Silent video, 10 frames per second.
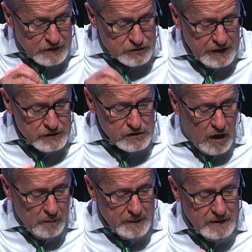She
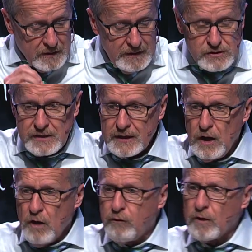saw me listening
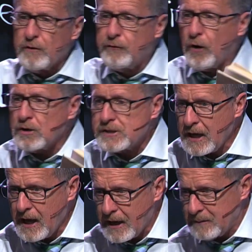for the first
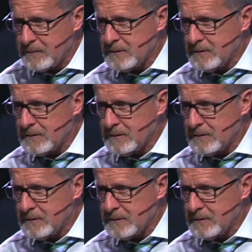time.